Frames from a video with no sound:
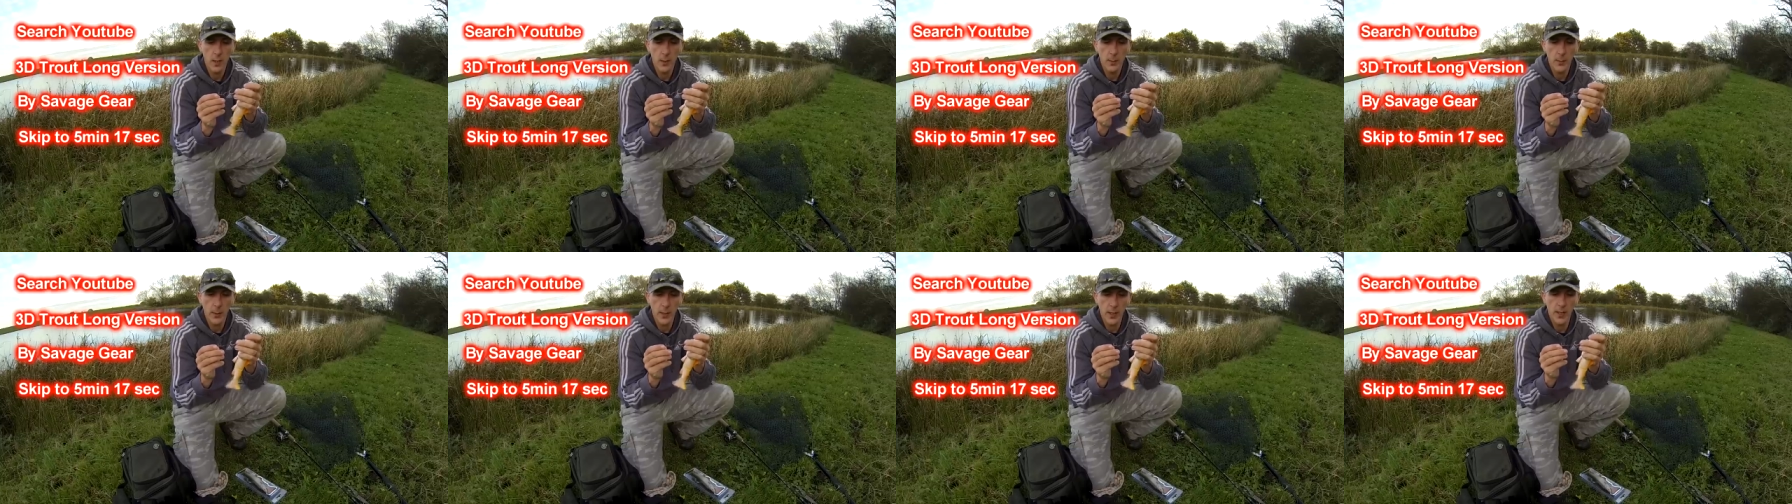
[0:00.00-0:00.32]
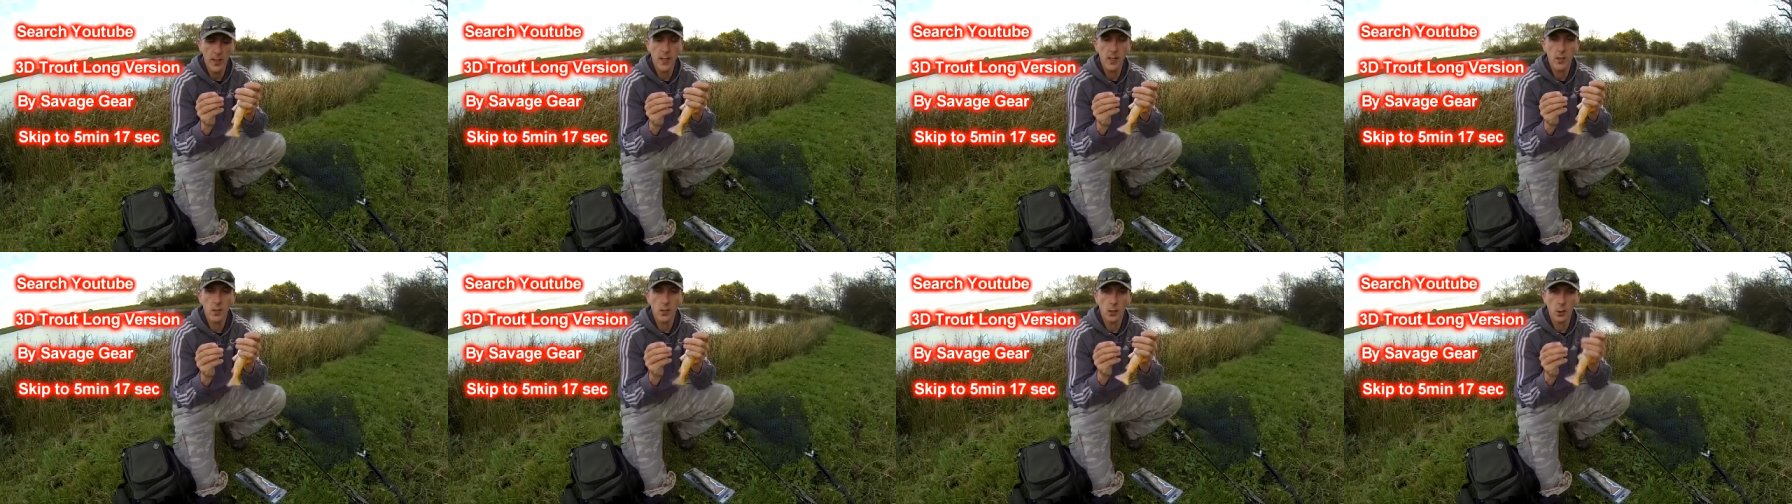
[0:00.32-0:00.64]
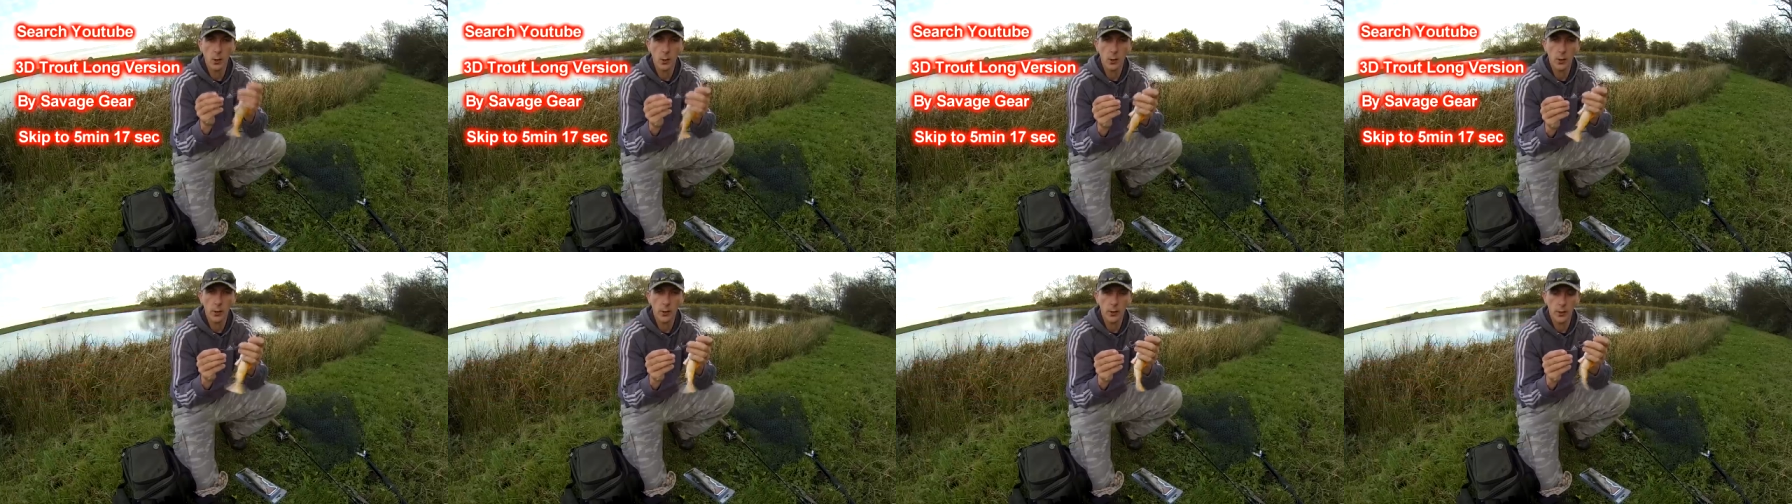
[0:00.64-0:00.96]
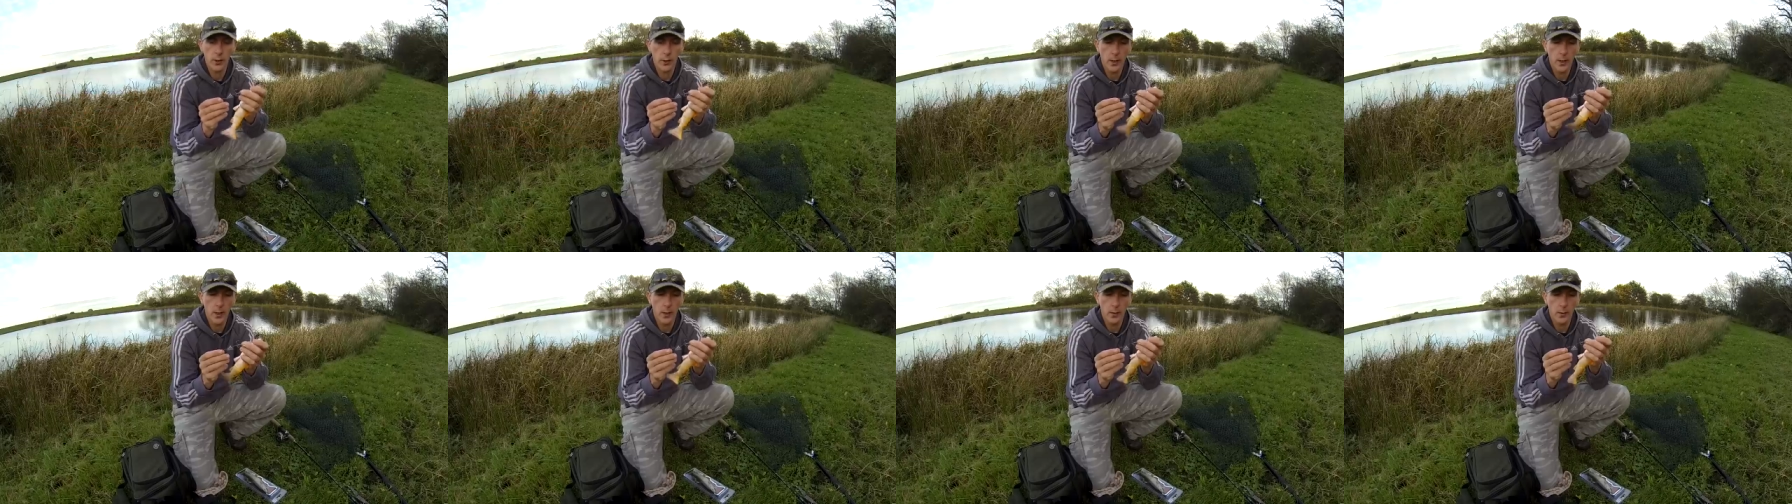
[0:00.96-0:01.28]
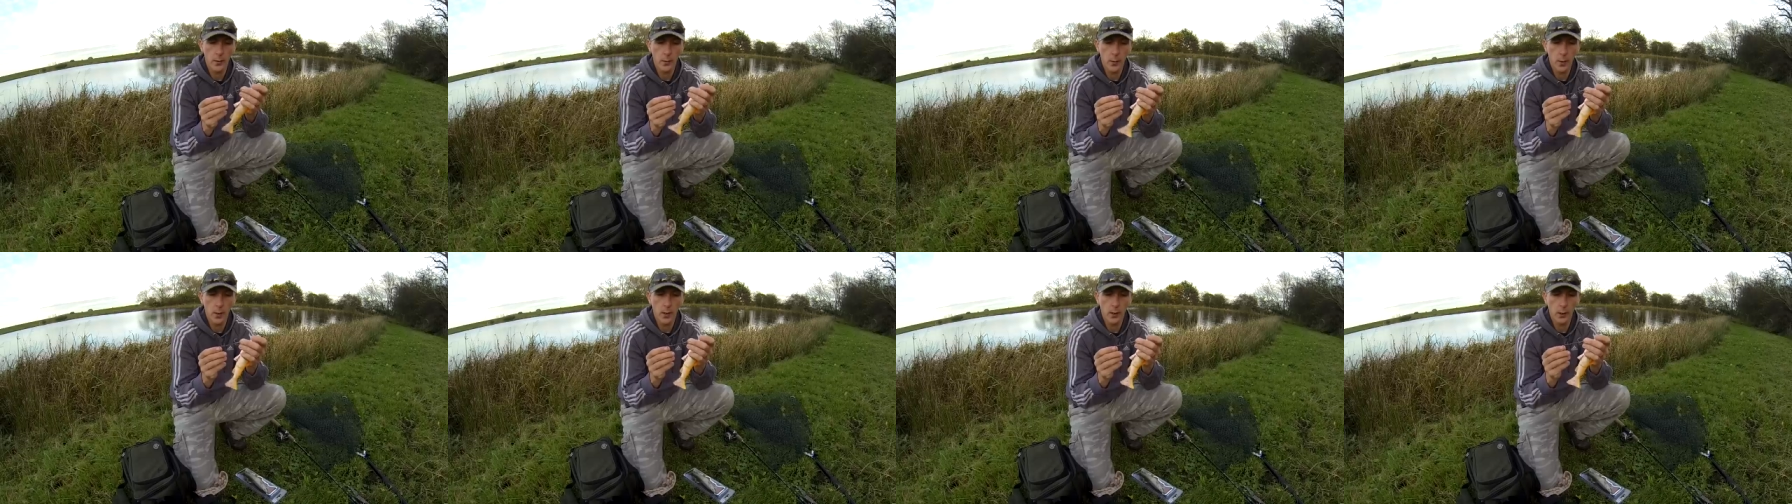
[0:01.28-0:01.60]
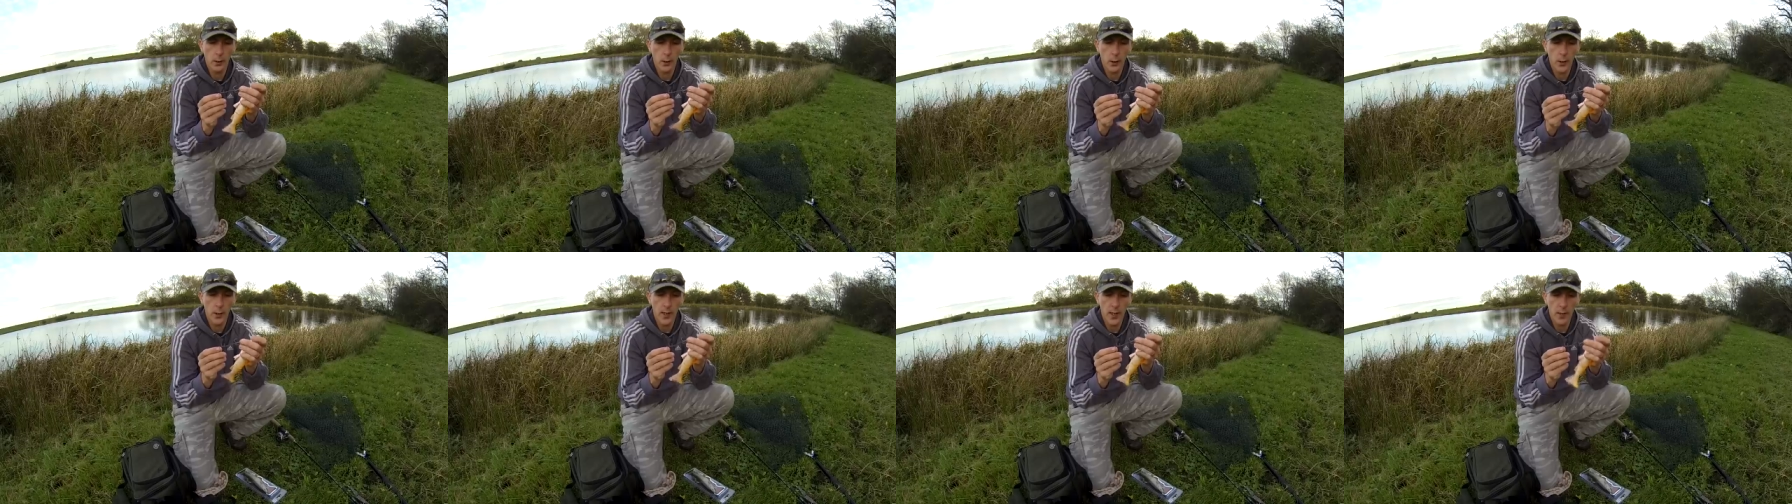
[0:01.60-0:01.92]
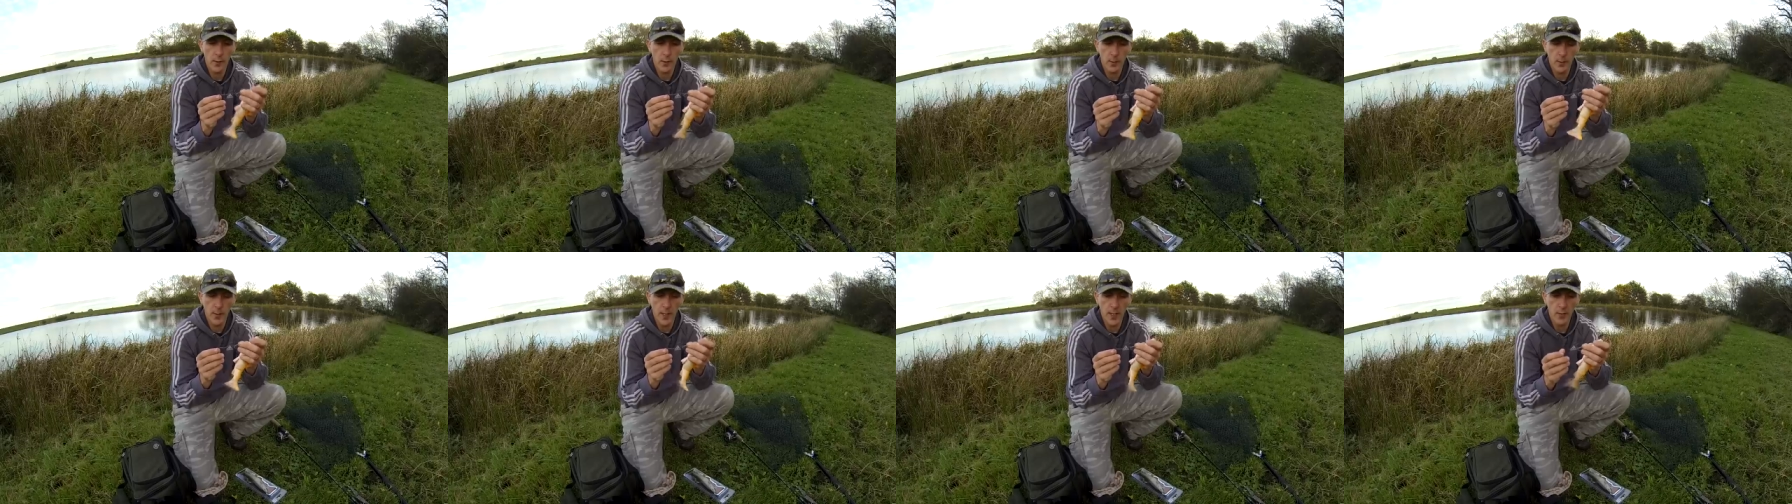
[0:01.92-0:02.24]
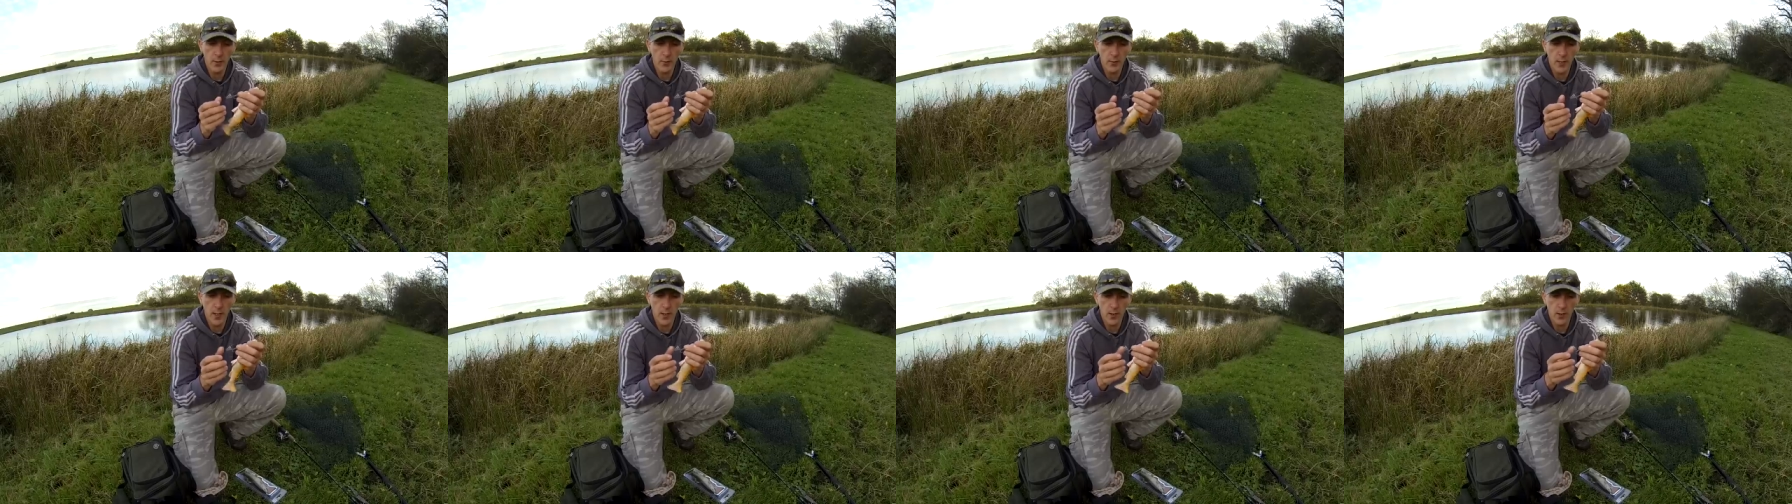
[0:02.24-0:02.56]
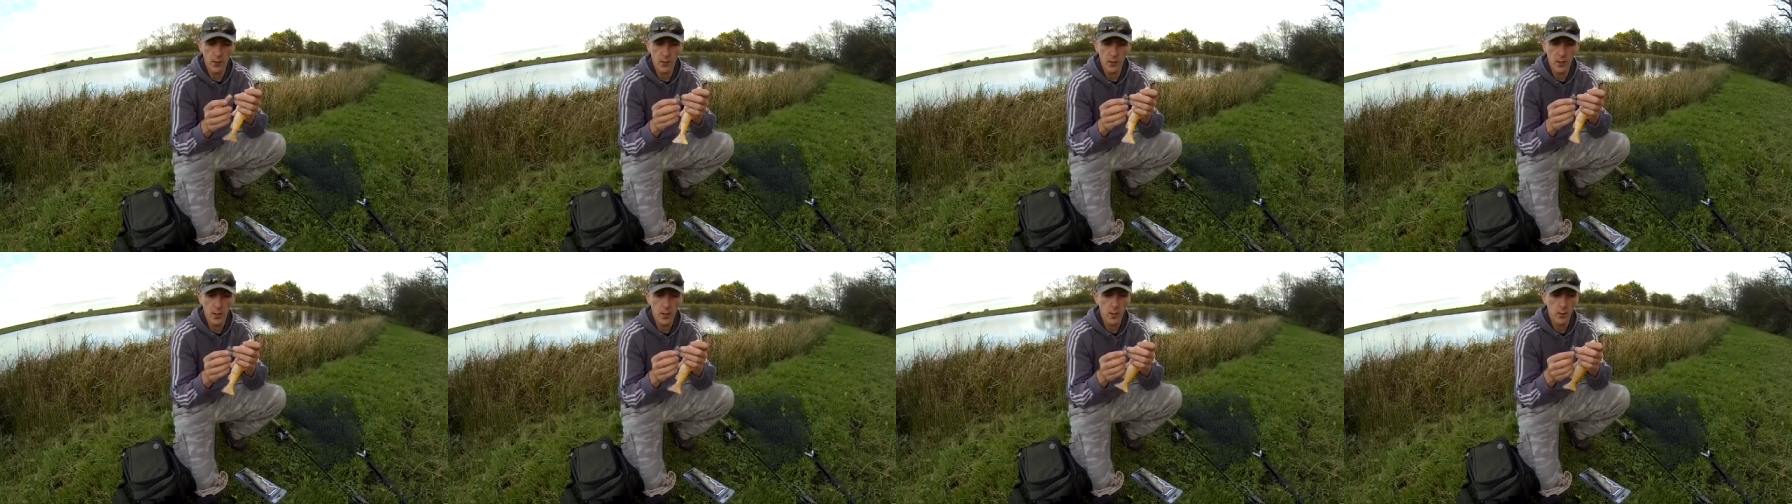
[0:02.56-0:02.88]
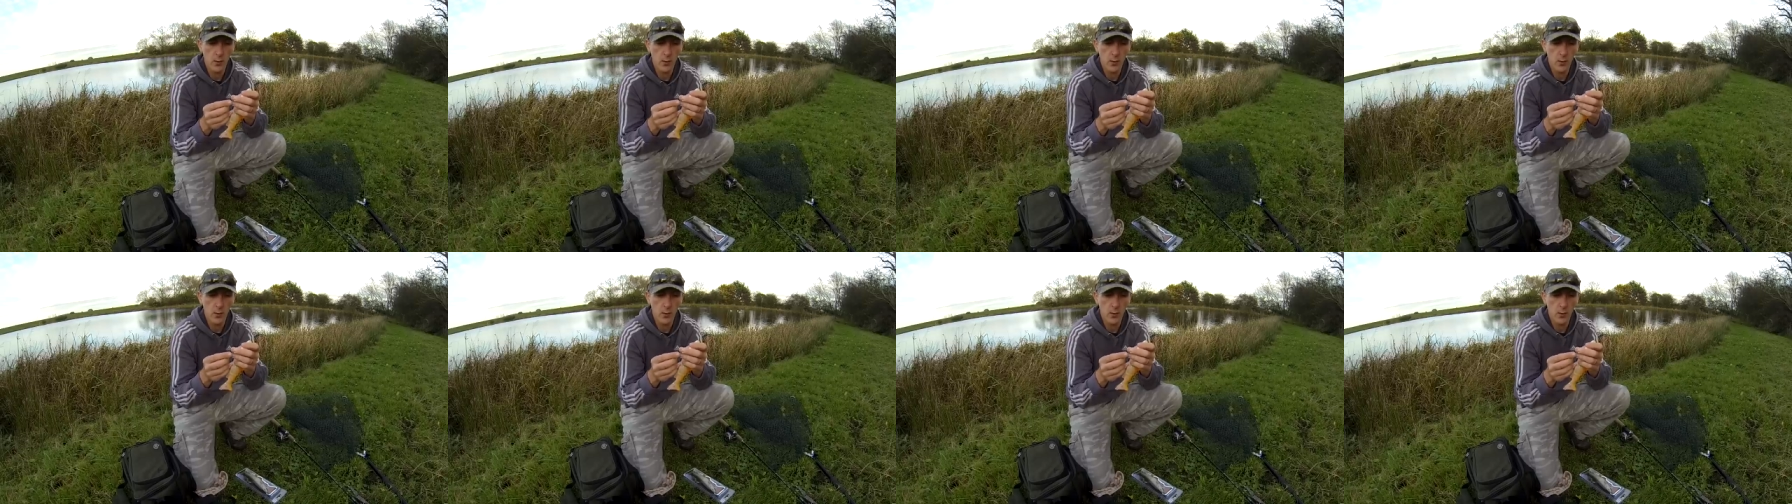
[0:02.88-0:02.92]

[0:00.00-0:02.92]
But you need to look and, and learn how to make traces.